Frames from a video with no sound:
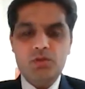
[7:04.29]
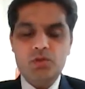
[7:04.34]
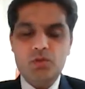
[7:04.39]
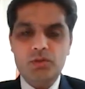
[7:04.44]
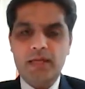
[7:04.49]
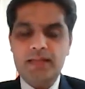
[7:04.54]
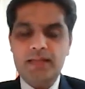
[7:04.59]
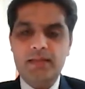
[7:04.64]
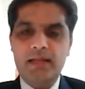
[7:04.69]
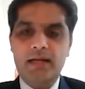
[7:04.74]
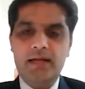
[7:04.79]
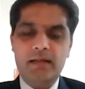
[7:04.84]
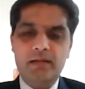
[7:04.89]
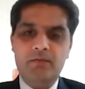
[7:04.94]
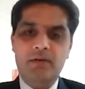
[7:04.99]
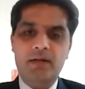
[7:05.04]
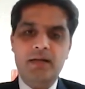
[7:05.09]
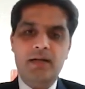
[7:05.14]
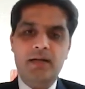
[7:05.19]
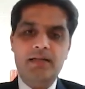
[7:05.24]
So that
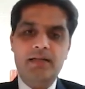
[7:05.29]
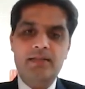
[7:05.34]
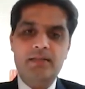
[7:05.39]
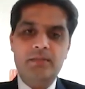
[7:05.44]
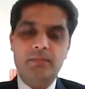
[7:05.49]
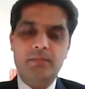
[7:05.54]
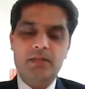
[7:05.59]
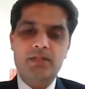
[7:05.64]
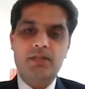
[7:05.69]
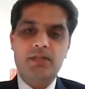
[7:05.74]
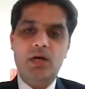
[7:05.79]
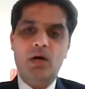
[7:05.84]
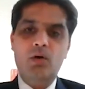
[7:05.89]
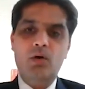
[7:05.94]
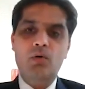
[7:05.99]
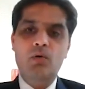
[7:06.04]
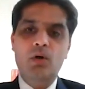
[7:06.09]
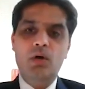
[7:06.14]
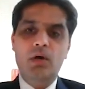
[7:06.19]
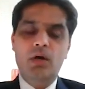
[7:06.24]
definitely is a must.
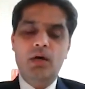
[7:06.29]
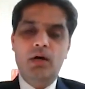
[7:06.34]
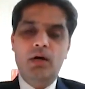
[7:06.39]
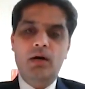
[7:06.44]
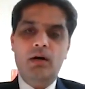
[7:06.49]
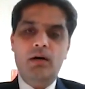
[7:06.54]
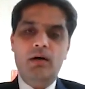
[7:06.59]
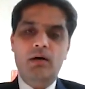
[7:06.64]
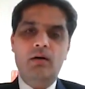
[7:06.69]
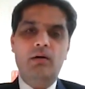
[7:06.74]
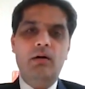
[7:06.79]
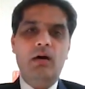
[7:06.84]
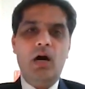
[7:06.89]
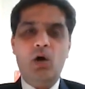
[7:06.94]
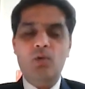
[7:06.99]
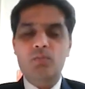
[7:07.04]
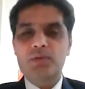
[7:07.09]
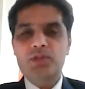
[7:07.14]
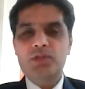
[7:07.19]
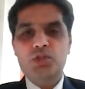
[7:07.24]
Now,
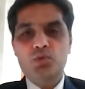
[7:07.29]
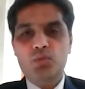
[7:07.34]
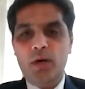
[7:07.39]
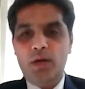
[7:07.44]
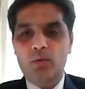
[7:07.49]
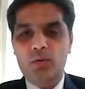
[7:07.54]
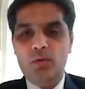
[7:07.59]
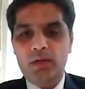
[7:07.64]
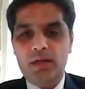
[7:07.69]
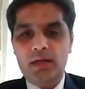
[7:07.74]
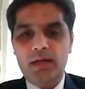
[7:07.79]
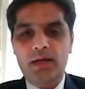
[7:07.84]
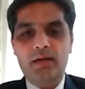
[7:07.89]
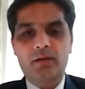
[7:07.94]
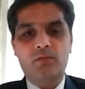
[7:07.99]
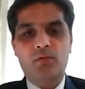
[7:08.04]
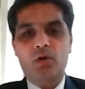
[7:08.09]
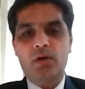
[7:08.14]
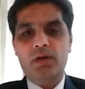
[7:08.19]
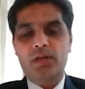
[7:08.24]
how much to
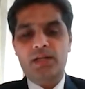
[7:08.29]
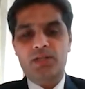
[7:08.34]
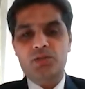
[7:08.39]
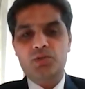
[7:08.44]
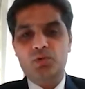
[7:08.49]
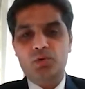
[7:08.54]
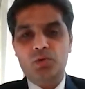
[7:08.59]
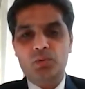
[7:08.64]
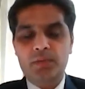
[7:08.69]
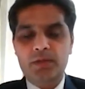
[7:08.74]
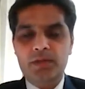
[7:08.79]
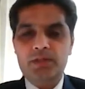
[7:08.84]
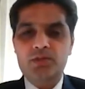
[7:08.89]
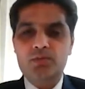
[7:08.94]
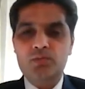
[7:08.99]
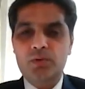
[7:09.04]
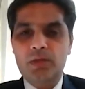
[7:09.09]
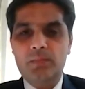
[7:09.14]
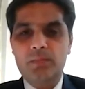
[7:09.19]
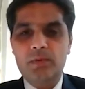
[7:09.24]
allocate, what age group it is
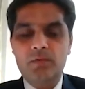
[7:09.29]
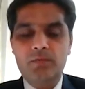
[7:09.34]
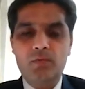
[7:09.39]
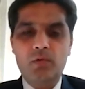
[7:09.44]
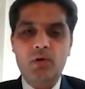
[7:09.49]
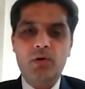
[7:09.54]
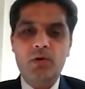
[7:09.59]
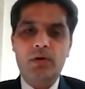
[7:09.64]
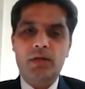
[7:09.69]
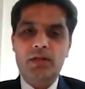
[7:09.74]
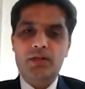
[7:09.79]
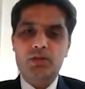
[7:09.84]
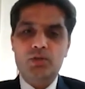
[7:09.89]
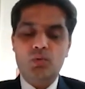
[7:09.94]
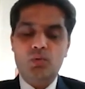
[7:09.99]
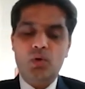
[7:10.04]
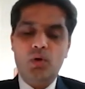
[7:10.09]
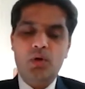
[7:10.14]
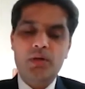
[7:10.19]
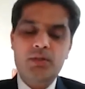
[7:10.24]
suitable for, and
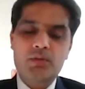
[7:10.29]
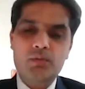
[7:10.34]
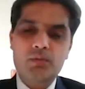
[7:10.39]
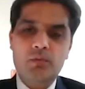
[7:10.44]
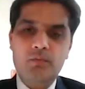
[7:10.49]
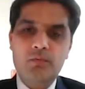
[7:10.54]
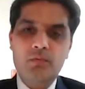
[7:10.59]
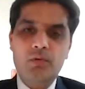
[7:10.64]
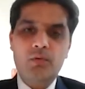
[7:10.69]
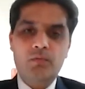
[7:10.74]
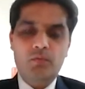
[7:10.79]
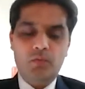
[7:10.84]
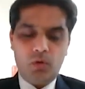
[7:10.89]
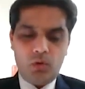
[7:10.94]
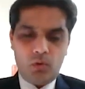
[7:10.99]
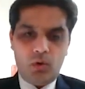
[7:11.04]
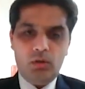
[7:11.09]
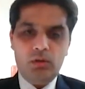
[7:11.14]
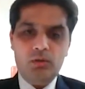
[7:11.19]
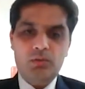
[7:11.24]
so on and so forth.
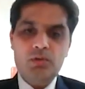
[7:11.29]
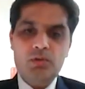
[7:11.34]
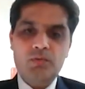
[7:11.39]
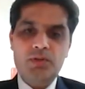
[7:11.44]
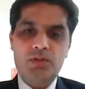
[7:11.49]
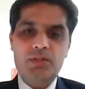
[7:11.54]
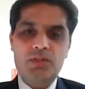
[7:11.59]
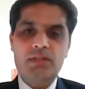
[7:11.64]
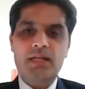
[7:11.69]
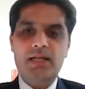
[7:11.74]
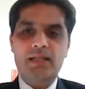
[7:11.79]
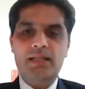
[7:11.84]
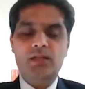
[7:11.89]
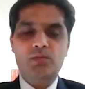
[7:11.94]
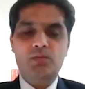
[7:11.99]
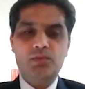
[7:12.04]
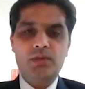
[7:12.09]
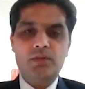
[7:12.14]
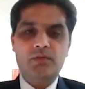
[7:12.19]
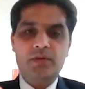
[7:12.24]
For all those questions, I
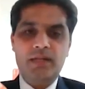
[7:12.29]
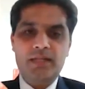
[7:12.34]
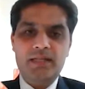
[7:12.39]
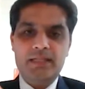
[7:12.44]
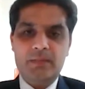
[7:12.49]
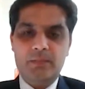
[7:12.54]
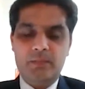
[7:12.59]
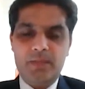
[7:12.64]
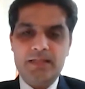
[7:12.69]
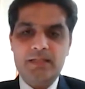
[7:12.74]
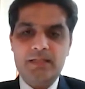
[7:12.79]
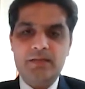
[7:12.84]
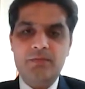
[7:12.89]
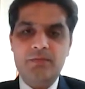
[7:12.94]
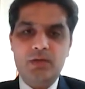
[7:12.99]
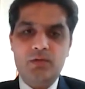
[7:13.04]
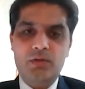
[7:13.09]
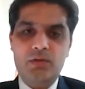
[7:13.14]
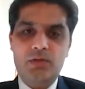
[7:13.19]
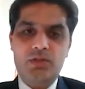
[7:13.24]
think those are very
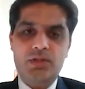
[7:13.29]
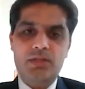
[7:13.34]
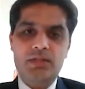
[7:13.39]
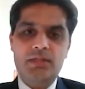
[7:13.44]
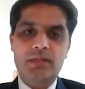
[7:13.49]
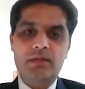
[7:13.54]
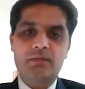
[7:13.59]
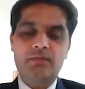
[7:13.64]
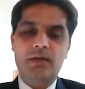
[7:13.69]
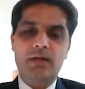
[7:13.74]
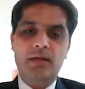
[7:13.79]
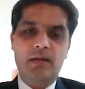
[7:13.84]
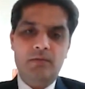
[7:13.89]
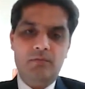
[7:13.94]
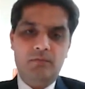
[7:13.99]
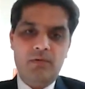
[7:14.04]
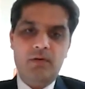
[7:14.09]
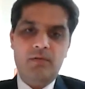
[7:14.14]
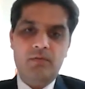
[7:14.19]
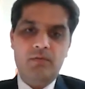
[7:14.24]
specific questions and will
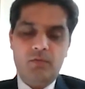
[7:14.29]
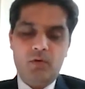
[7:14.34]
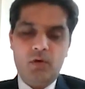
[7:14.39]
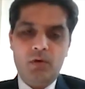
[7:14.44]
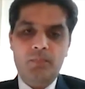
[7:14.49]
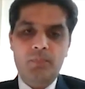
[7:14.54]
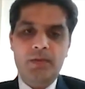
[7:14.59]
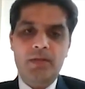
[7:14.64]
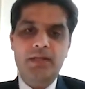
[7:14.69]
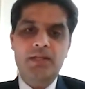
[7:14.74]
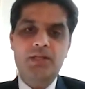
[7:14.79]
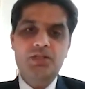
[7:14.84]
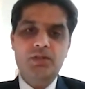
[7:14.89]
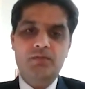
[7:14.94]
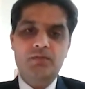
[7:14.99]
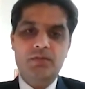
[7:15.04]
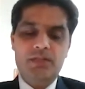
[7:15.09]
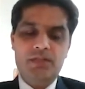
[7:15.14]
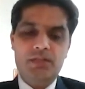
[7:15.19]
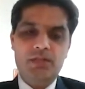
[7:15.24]
differ from each
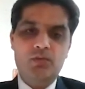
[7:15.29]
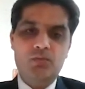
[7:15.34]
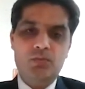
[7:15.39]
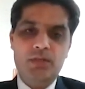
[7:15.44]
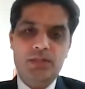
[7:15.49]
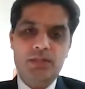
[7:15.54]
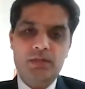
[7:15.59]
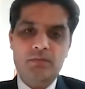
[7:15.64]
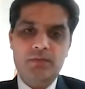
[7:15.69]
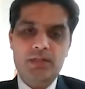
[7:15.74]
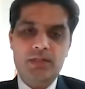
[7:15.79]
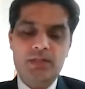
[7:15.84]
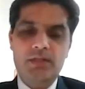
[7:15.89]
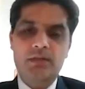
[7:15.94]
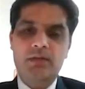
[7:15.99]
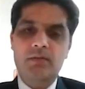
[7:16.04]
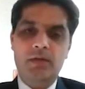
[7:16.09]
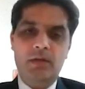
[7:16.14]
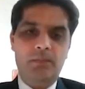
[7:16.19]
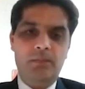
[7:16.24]
investor to each
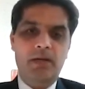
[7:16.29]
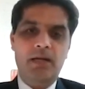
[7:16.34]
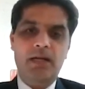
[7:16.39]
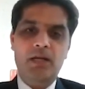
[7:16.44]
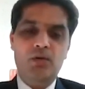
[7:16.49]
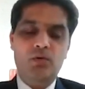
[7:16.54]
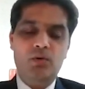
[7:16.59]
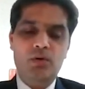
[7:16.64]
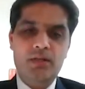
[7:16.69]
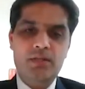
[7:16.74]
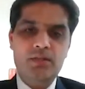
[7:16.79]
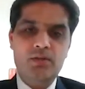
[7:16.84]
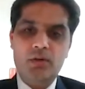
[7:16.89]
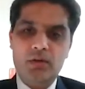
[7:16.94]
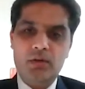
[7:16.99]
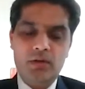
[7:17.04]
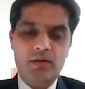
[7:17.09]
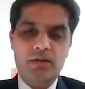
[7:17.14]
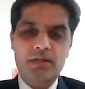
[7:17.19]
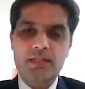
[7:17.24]
investor, depending on his or
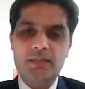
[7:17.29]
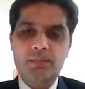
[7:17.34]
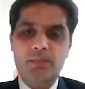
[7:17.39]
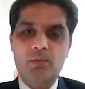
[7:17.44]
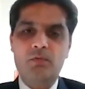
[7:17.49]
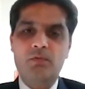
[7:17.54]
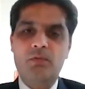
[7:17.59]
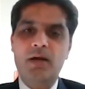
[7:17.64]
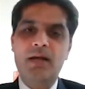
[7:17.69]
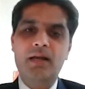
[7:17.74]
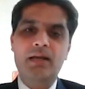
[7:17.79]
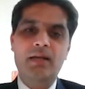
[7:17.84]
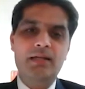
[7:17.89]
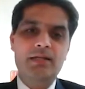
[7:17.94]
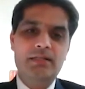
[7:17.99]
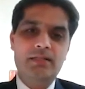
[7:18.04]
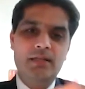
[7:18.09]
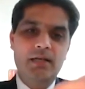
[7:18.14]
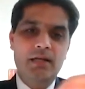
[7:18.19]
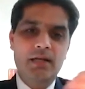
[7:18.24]
her risk profile,
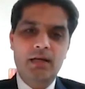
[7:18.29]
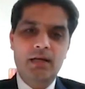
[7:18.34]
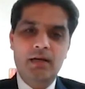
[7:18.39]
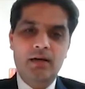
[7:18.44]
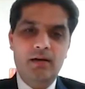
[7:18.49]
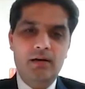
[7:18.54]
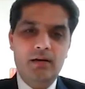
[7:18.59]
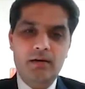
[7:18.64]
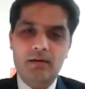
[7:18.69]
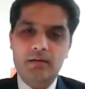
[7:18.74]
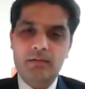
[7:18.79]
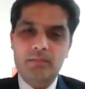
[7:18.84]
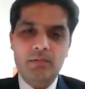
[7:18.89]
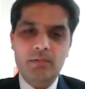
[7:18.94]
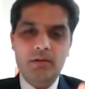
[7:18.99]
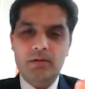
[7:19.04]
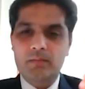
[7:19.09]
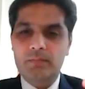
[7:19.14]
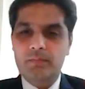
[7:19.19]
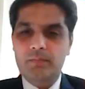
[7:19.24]
his
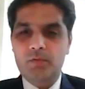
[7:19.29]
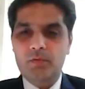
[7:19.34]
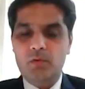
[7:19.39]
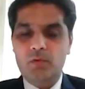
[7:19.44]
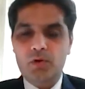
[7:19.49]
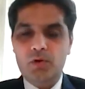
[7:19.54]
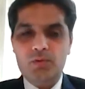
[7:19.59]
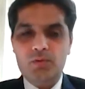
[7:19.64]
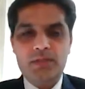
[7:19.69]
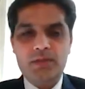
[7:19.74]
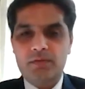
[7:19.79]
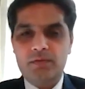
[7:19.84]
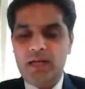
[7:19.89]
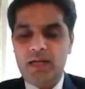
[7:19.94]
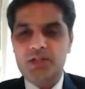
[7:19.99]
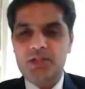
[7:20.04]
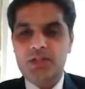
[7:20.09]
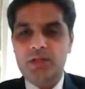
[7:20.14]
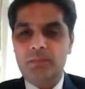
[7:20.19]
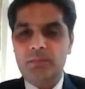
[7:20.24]
what do you say,
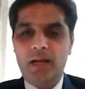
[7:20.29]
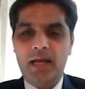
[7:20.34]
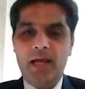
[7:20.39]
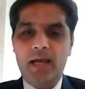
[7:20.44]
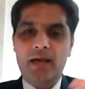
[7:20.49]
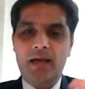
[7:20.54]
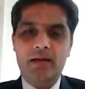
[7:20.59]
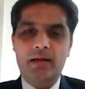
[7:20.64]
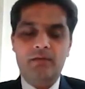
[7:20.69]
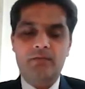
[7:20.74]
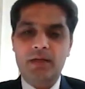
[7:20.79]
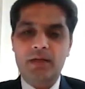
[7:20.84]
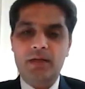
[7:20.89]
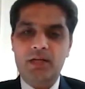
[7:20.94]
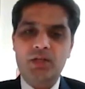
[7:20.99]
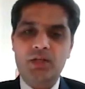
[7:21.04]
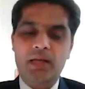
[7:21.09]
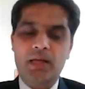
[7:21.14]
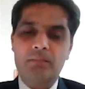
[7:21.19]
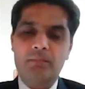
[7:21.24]
financial plan and
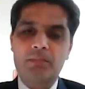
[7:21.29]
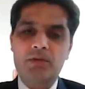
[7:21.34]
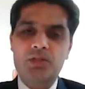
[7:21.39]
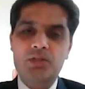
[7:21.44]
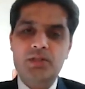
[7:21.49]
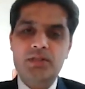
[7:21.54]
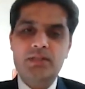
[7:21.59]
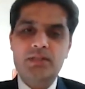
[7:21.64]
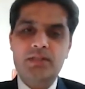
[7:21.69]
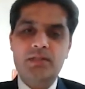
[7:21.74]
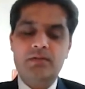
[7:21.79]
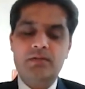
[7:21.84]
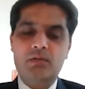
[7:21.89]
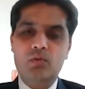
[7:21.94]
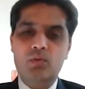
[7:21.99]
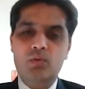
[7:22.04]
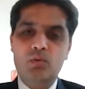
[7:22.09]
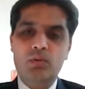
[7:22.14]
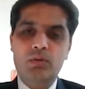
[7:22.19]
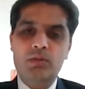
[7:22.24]
financial ambitions and
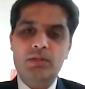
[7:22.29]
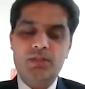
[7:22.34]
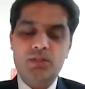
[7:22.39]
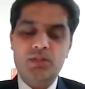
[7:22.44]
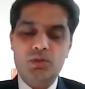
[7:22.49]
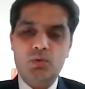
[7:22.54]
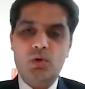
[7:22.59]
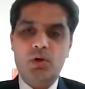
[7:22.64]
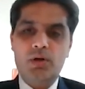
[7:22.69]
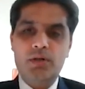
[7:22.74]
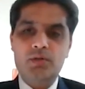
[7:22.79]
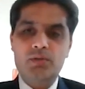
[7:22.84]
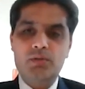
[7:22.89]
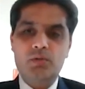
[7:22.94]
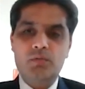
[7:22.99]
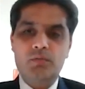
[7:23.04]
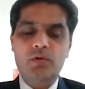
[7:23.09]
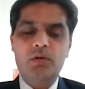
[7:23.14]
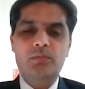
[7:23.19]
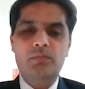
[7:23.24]
goals, and so on and
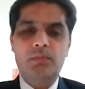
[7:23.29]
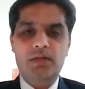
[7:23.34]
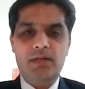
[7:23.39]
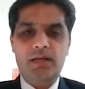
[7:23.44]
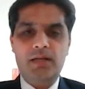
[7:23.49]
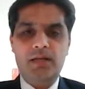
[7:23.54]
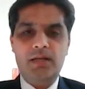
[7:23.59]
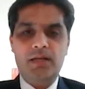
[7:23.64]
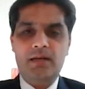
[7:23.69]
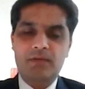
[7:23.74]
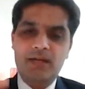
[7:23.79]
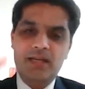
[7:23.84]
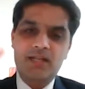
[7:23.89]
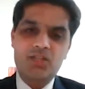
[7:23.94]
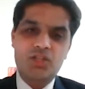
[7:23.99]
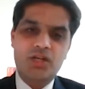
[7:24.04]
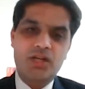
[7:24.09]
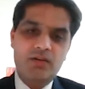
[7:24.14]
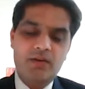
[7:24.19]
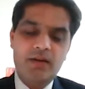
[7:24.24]
so forth. But at a
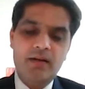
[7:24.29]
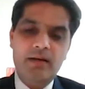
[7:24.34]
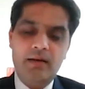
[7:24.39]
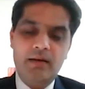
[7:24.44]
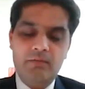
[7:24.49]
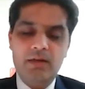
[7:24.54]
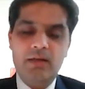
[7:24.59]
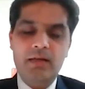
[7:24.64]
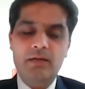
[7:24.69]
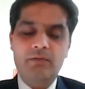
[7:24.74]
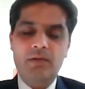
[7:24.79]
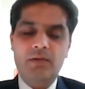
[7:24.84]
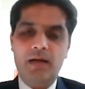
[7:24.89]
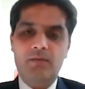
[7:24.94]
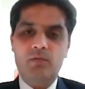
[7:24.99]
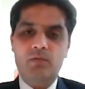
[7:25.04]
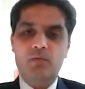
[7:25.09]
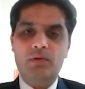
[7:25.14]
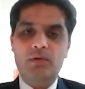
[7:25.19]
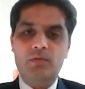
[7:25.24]
very generic level, if I
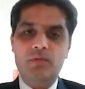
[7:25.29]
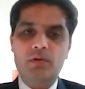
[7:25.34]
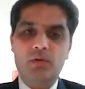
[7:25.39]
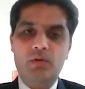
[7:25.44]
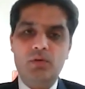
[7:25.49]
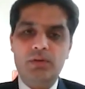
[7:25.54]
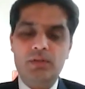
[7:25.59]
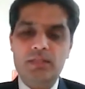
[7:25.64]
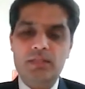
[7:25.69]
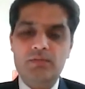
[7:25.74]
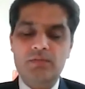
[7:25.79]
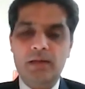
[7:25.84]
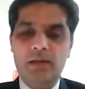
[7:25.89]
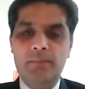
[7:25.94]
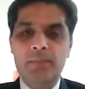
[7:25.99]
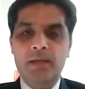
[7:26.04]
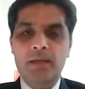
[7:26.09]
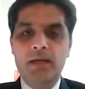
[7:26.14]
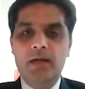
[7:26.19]
have to revert on this one,